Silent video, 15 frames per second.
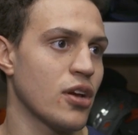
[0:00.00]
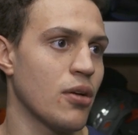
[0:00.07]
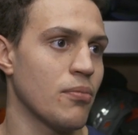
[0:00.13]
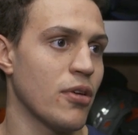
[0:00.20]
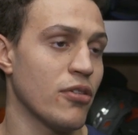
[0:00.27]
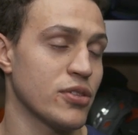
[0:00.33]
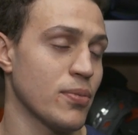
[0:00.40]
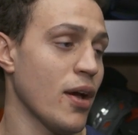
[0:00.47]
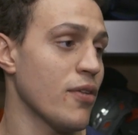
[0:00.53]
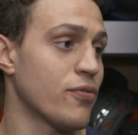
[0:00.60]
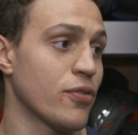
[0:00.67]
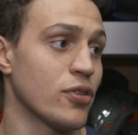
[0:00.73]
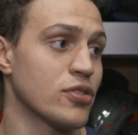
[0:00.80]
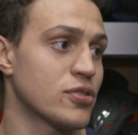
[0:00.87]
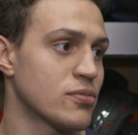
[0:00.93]
It was my
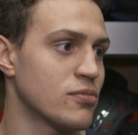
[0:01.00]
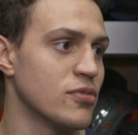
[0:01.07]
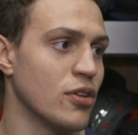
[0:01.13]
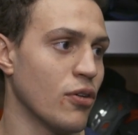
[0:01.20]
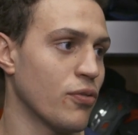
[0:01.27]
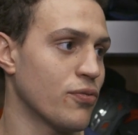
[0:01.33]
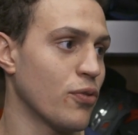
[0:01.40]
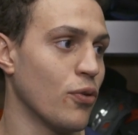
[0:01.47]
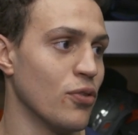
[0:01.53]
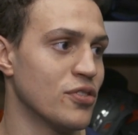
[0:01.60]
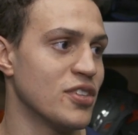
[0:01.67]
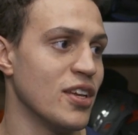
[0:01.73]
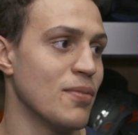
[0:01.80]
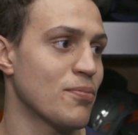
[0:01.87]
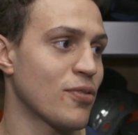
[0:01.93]
first, you know, full
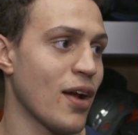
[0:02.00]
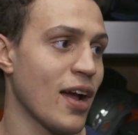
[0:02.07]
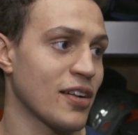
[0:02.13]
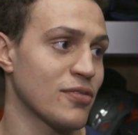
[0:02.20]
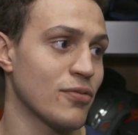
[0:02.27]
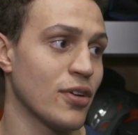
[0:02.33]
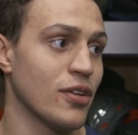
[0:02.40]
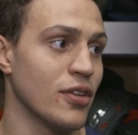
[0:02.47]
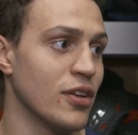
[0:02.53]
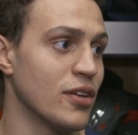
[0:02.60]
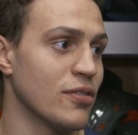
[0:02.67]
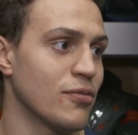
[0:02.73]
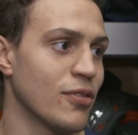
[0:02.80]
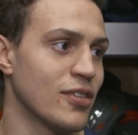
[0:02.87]
team practice, really,